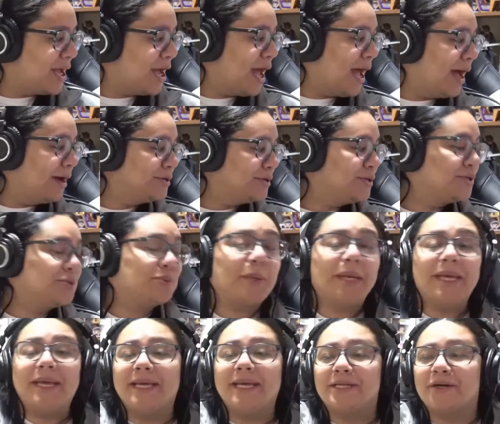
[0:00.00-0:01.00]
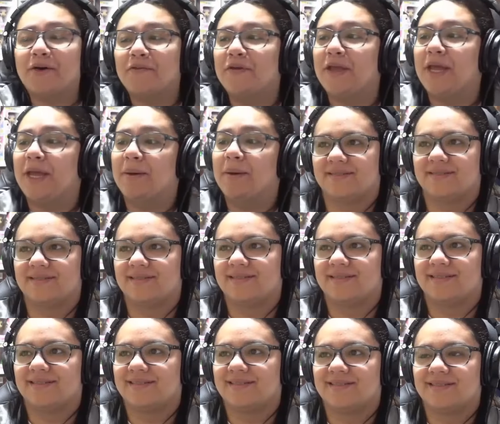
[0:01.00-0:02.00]
How sweet of him.
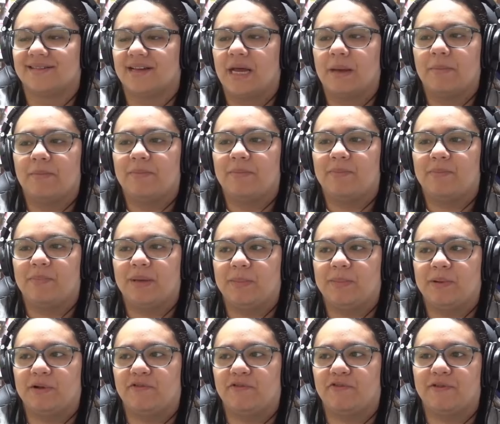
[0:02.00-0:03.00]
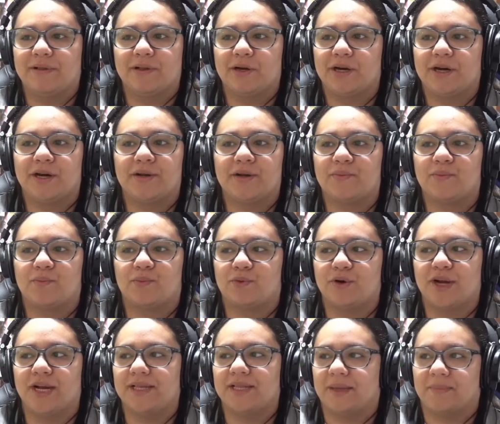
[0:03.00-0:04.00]
People flirted
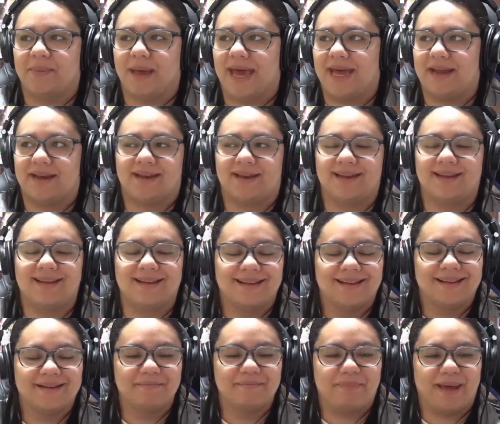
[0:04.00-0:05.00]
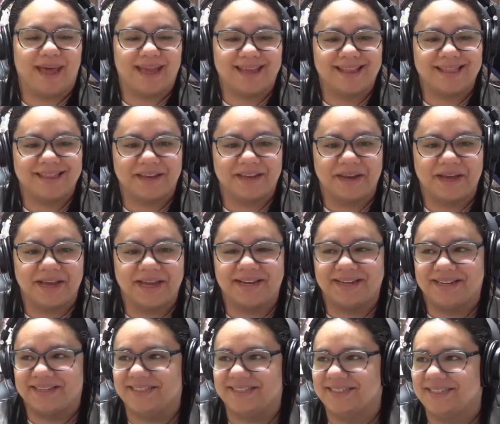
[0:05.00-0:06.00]
really bad back in the
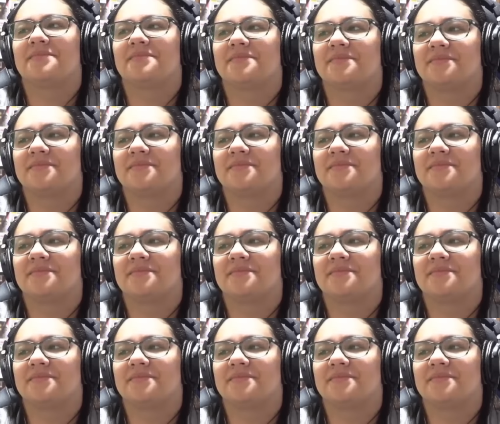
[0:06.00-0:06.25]
90s.